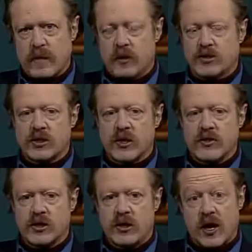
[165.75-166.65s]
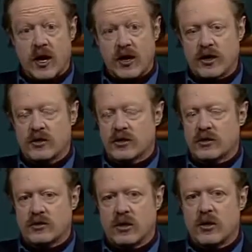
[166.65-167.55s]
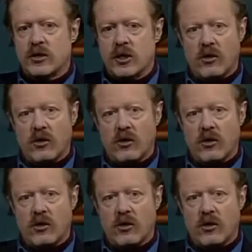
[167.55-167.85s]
There's nothing to guide us, no